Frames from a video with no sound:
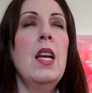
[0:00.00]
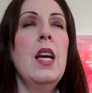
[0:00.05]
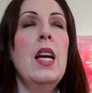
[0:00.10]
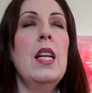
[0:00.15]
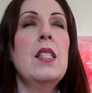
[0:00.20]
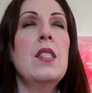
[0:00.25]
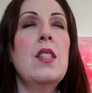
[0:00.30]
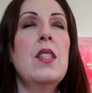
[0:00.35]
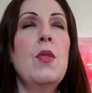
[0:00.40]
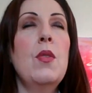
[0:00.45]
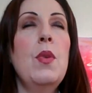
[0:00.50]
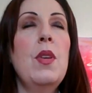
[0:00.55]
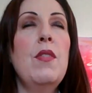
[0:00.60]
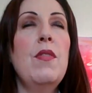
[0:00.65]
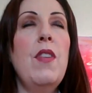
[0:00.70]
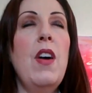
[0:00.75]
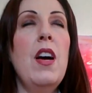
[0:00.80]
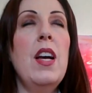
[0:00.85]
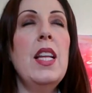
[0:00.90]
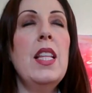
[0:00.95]
And so we
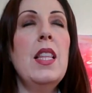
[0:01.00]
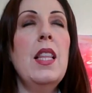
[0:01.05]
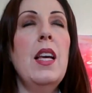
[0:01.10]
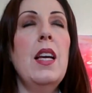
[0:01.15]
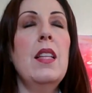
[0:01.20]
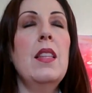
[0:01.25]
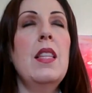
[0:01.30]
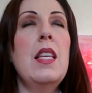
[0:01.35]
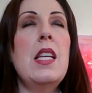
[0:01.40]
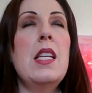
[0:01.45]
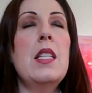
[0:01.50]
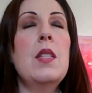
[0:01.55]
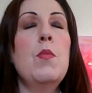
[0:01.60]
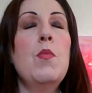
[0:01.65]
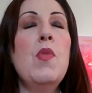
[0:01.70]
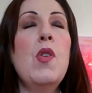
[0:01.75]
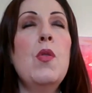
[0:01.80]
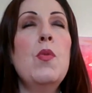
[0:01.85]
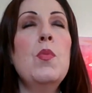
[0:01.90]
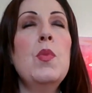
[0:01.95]
find that these
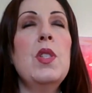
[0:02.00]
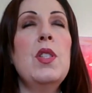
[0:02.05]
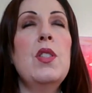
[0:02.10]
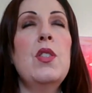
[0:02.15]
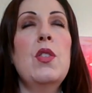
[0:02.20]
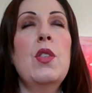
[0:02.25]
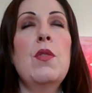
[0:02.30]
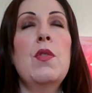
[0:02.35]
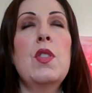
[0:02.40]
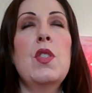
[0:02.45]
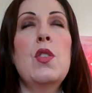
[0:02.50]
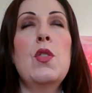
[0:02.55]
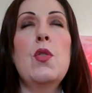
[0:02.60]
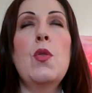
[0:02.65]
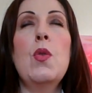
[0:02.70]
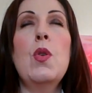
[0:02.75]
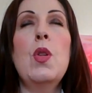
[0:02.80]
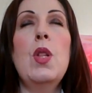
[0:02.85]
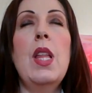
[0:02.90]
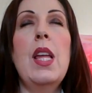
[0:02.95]
moments of
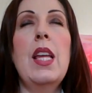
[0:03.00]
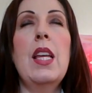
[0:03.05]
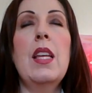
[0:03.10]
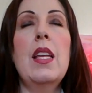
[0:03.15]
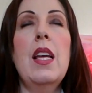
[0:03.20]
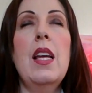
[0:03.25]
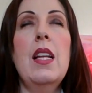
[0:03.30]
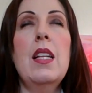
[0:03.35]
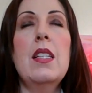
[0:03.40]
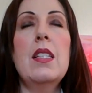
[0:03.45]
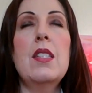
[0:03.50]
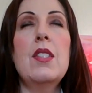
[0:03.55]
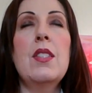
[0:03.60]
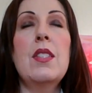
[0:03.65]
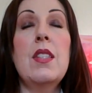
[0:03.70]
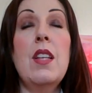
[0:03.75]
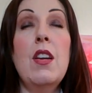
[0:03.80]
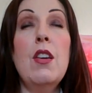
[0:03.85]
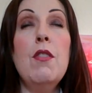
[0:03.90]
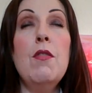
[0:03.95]
stalling can
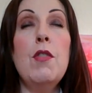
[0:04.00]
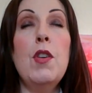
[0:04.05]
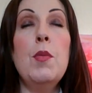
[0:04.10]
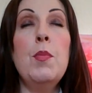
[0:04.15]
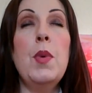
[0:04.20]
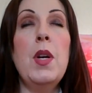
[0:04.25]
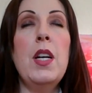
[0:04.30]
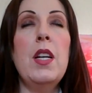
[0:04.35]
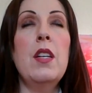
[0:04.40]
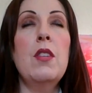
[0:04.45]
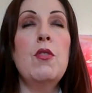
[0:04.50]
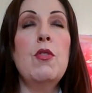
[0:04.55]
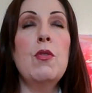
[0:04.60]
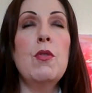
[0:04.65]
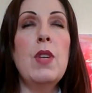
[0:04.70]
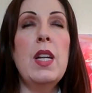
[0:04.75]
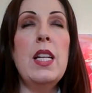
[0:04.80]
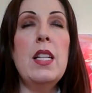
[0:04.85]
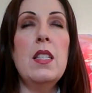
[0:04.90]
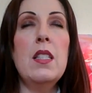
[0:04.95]
serve up a
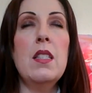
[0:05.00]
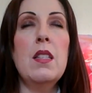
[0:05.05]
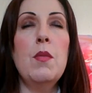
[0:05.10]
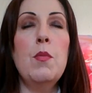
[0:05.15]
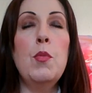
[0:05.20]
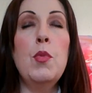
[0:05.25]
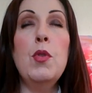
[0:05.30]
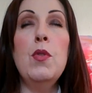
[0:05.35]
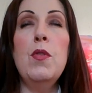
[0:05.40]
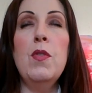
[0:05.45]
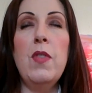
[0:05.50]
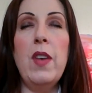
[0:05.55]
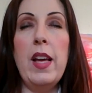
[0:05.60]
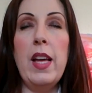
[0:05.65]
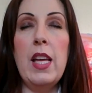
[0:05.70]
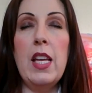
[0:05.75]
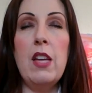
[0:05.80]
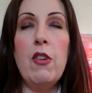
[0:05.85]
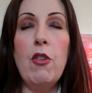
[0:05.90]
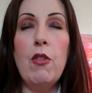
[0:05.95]
great
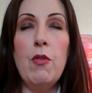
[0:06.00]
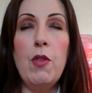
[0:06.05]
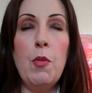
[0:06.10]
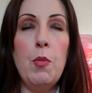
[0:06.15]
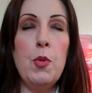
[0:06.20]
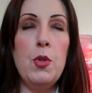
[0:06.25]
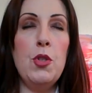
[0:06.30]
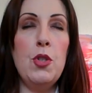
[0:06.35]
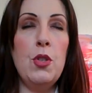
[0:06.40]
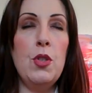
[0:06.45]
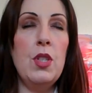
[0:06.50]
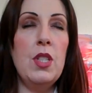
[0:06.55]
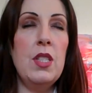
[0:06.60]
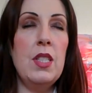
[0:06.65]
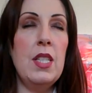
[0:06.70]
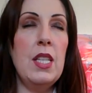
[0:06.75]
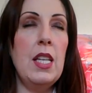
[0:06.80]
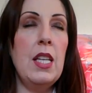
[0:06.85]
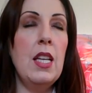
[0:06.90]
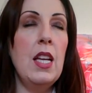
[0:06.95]
buffet of
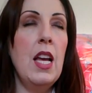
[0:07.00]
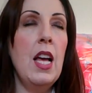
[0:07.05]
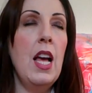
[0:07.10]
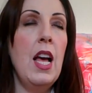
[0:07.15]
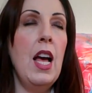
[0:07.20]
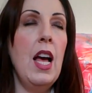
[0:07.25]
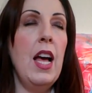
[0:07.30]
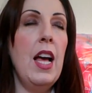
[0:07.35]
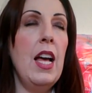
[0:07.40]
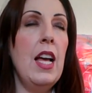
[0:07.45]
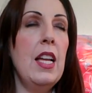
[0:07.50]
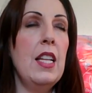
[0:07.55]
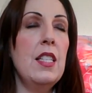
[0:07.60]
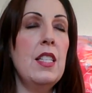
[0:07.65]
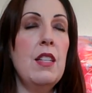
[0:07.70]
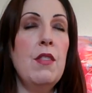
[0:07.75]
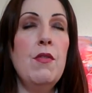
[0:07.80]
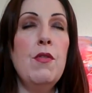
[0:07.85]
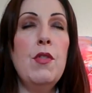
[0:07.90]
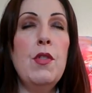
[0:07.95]
opportunity and
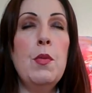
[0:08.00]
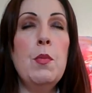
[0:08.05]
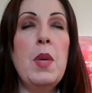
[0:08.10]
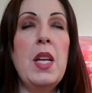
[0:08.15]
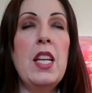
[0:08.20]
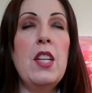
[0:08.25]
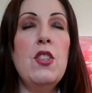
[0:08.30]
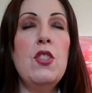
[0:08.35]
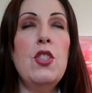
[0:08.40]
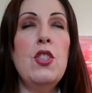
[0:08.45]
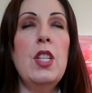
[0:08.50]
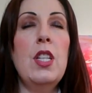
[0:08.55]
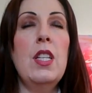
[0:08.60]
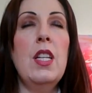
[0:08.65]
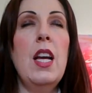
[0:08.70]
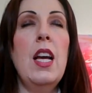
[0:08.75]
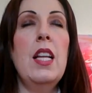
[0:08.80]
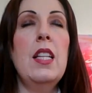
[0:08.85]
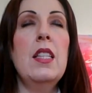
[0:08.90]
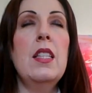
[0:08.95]
information,
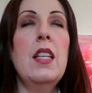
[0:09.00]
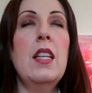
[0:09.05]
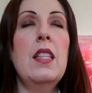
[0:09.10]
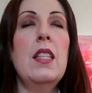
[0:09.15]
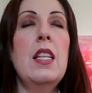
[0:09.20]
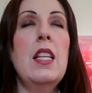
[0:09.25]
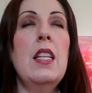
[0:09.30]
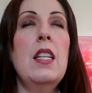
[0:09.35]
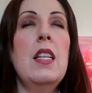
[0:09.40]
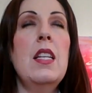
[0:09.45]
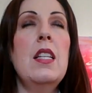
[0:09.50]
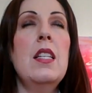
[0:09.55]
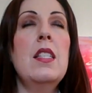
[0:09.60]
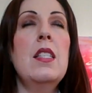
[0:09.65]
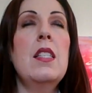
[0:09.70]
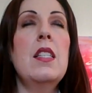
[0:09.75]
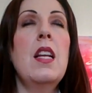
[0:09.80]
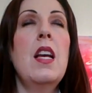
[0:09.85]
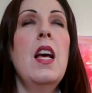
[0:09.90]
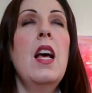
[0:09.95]
and that it
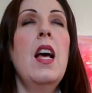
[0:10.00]
is